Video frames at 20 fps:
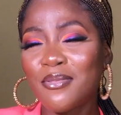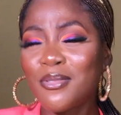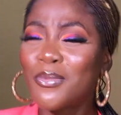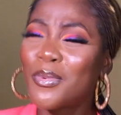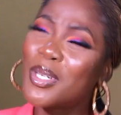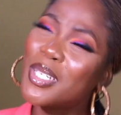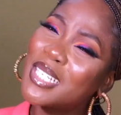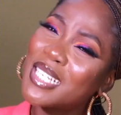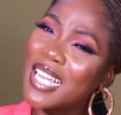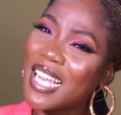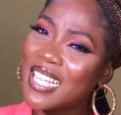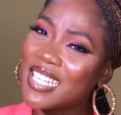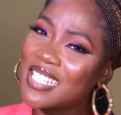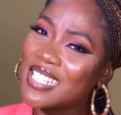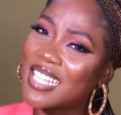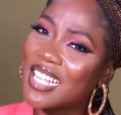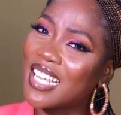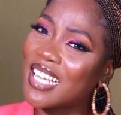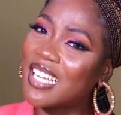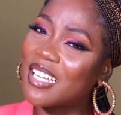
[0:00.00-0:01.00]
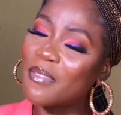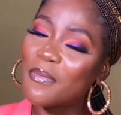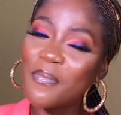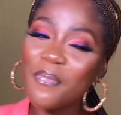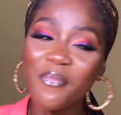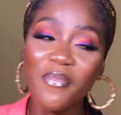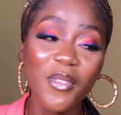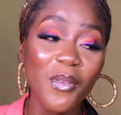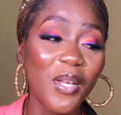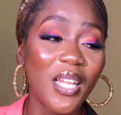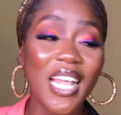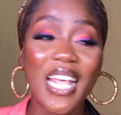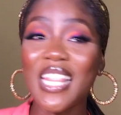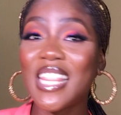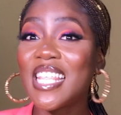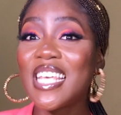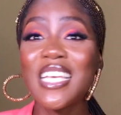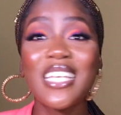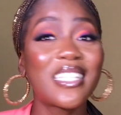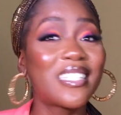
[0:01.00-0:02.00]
What do you guys think? Well, I think